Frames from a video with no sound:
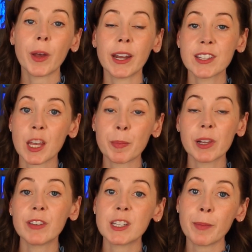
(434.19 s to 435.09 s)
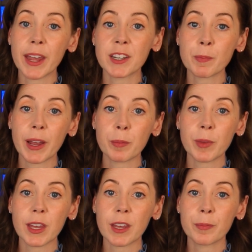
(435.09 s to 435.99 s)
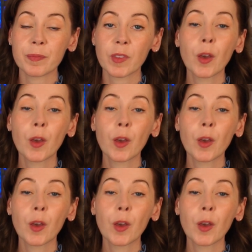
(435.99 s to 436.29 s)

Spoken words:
An example of a demand might be,